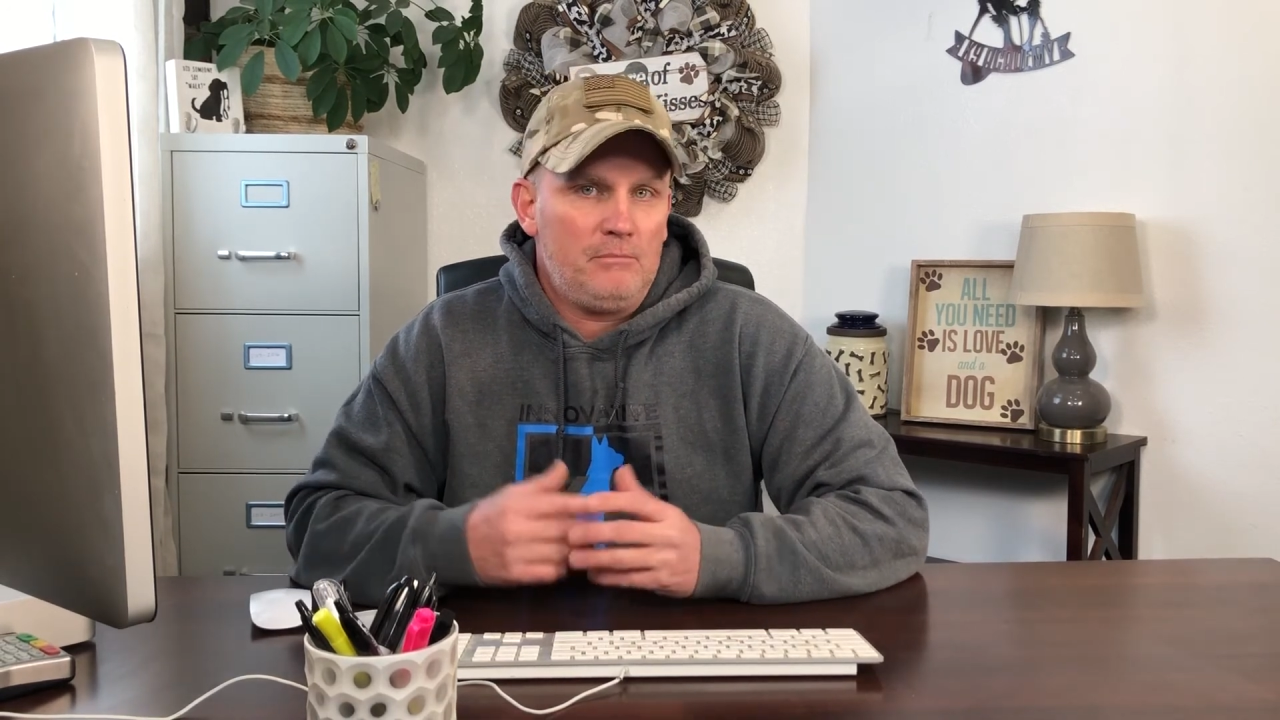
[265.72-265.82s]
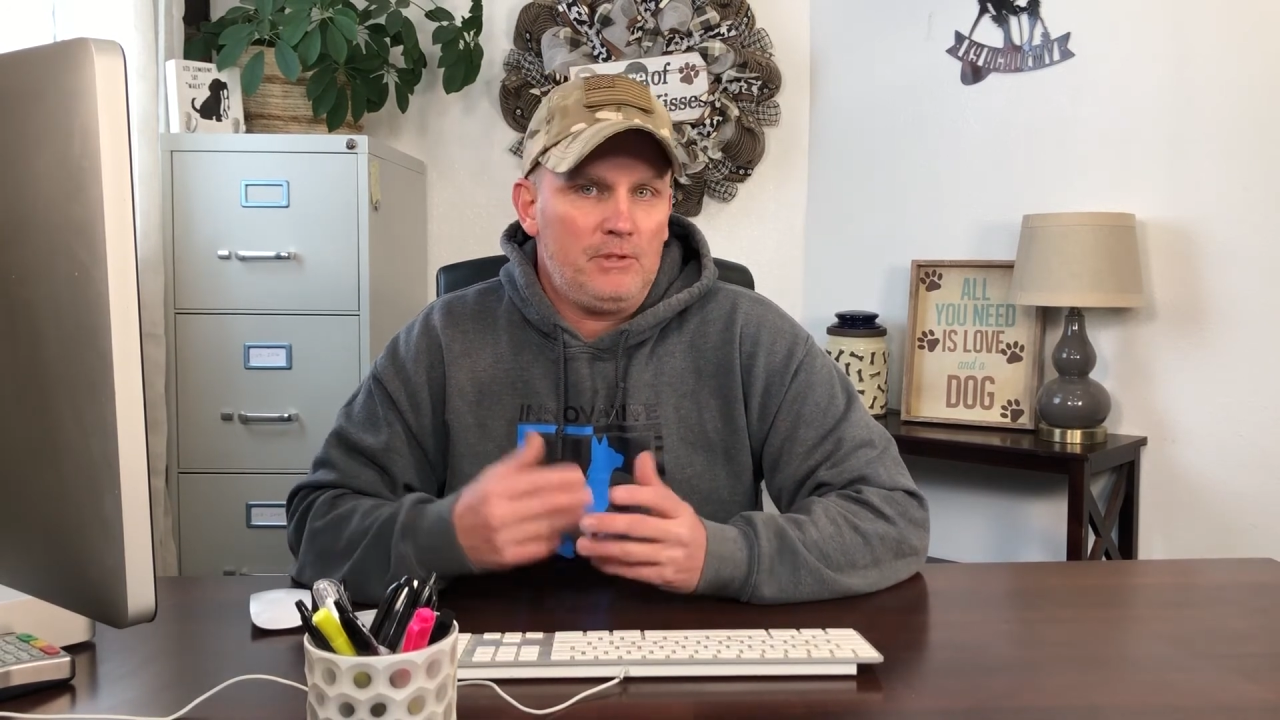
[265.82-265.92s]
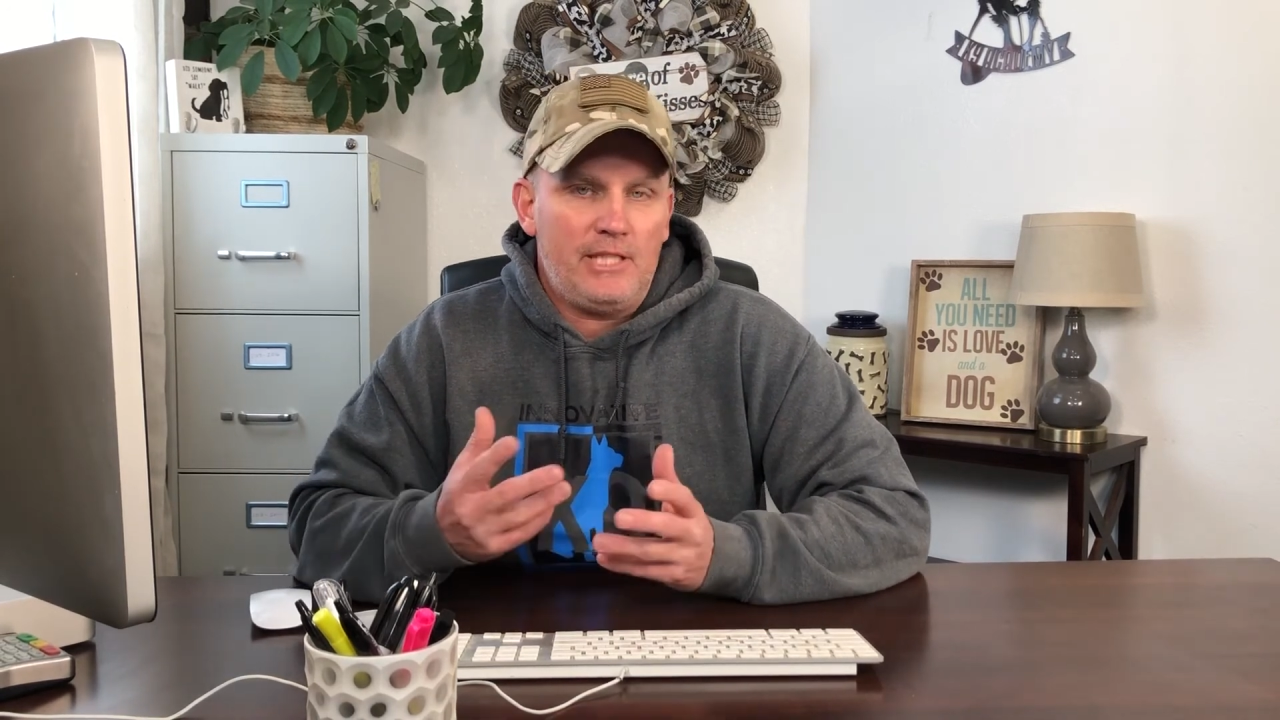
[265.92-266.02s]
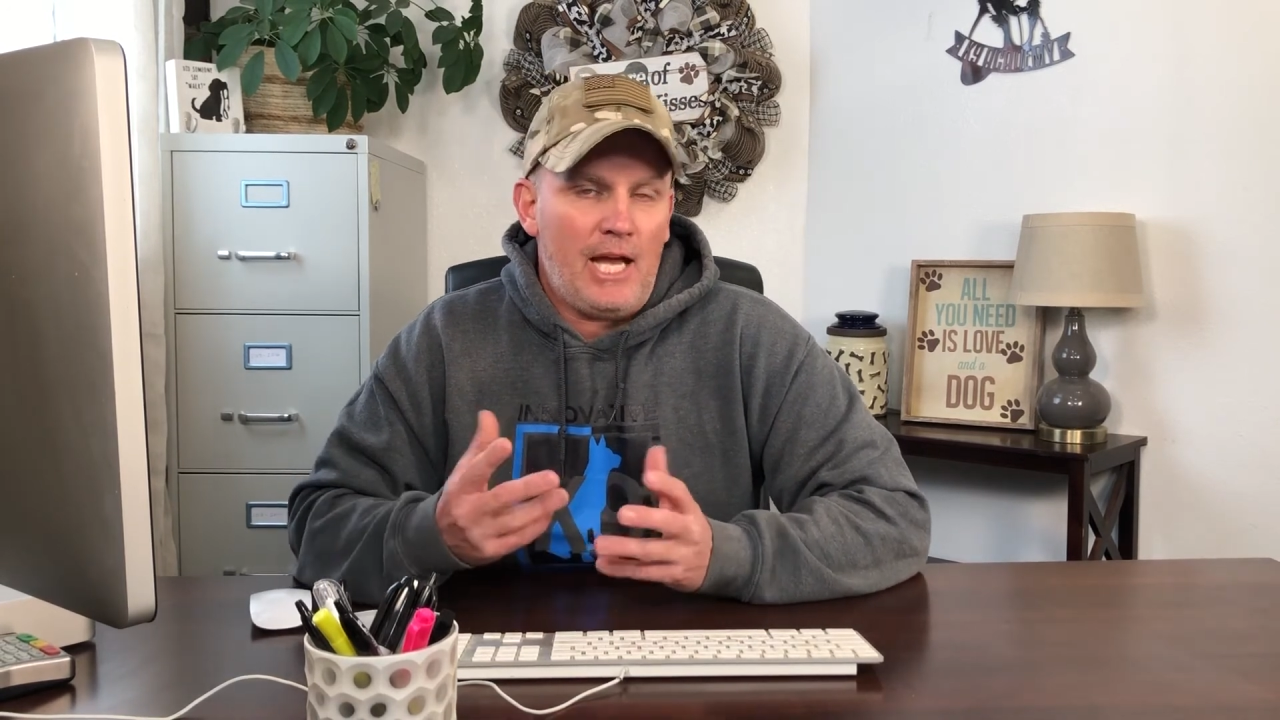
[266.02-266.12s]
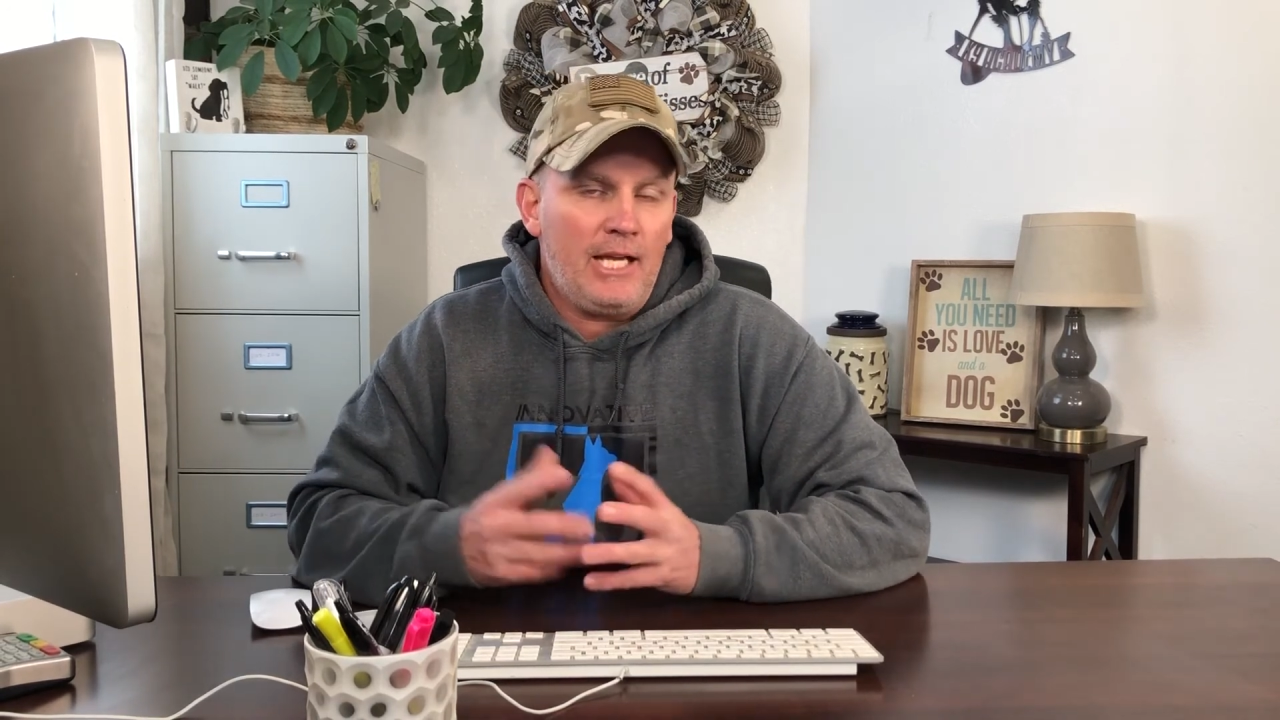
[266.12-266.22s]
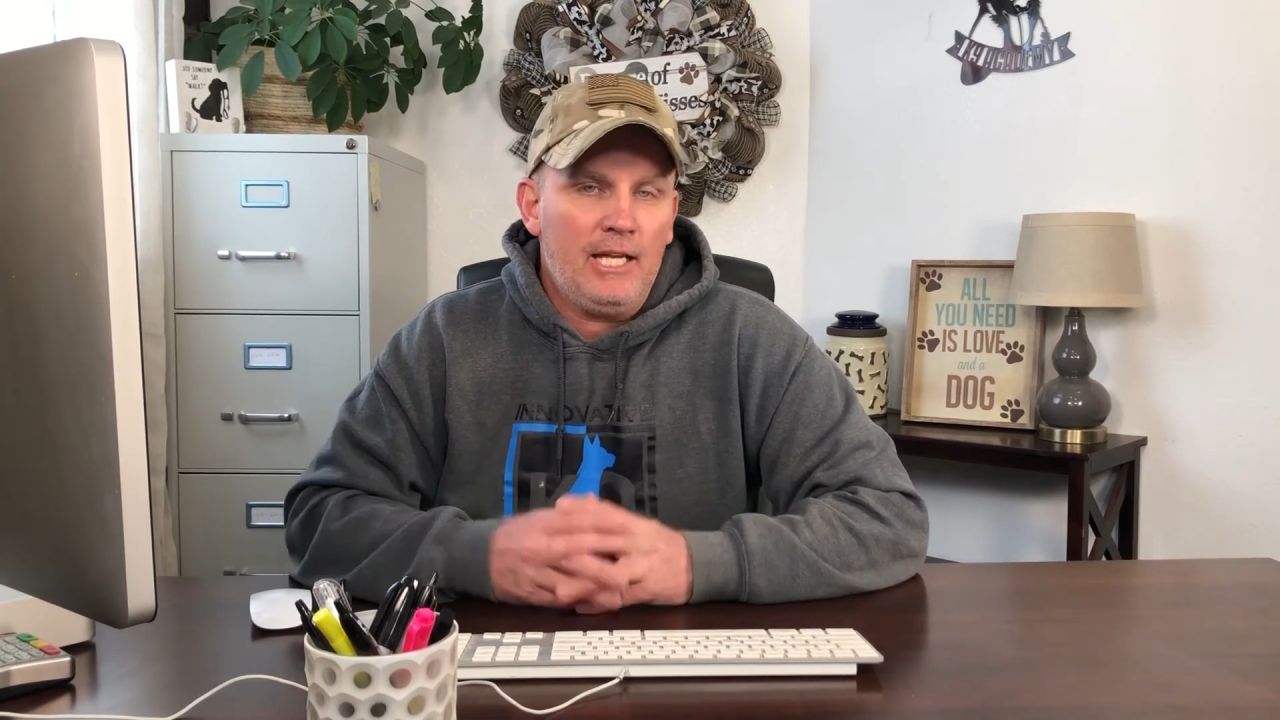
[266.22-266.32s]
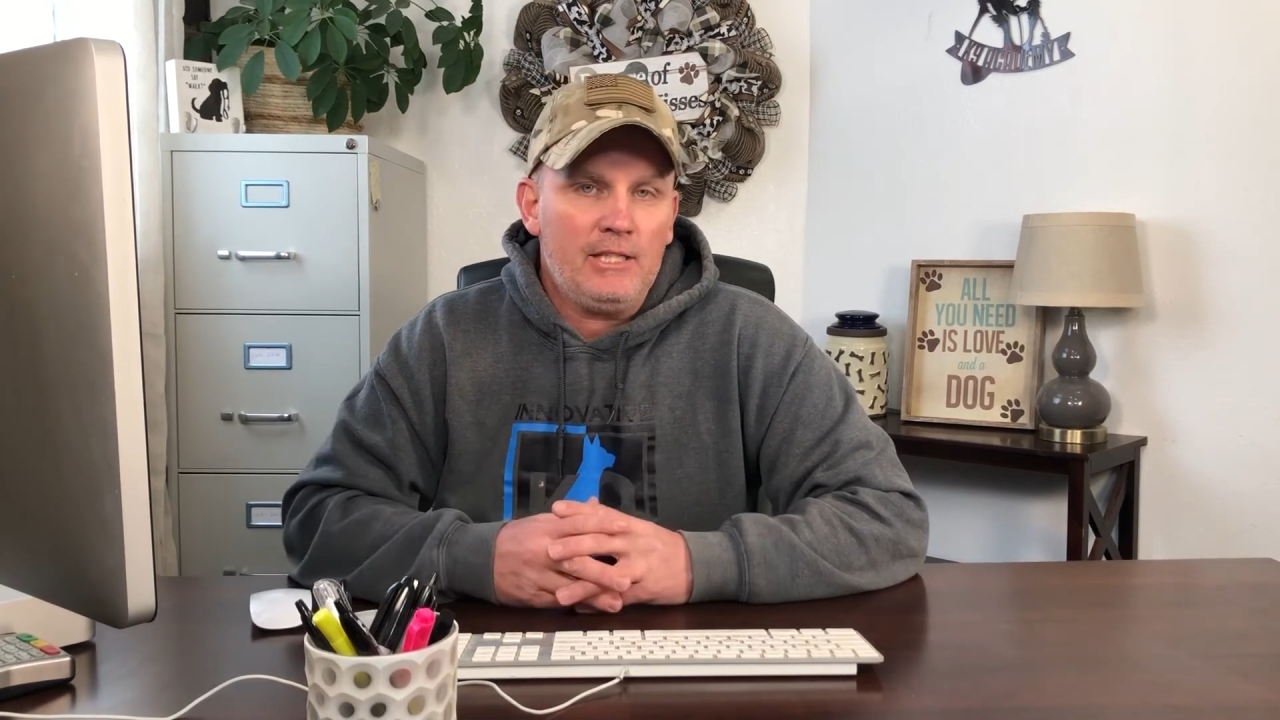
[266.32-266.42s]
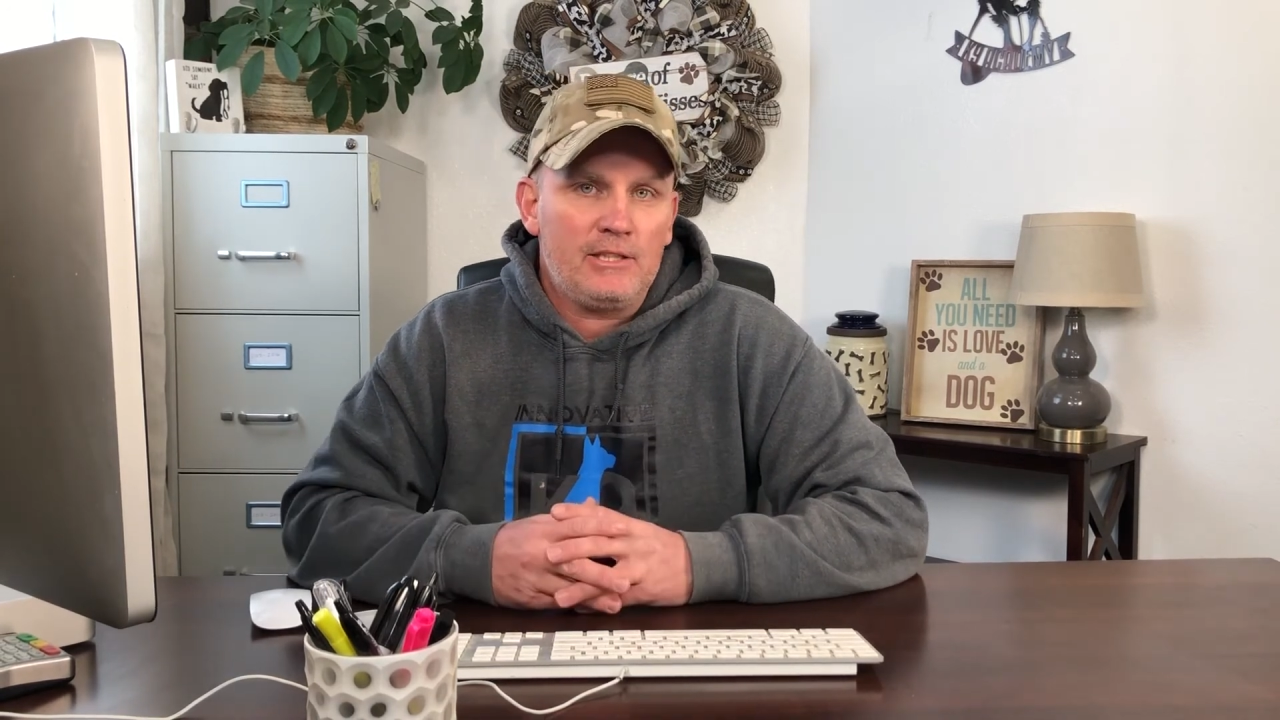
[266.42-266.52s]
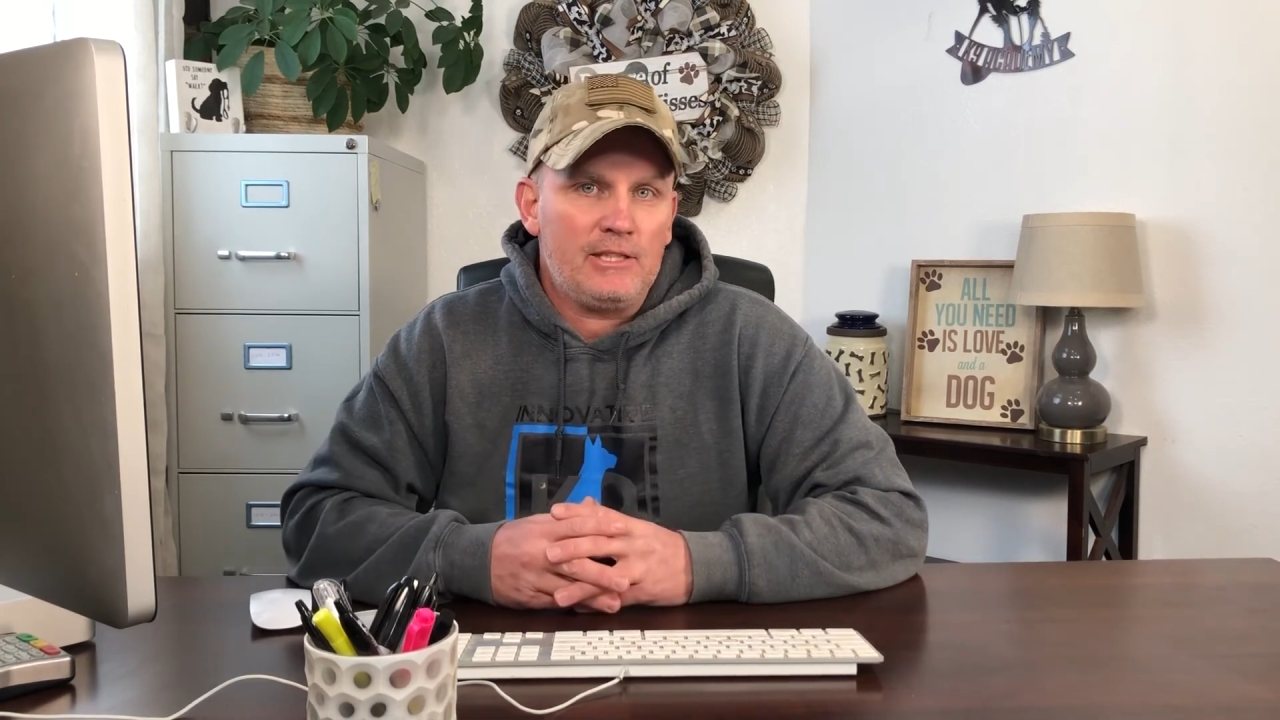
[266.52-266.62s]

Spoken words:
Tag us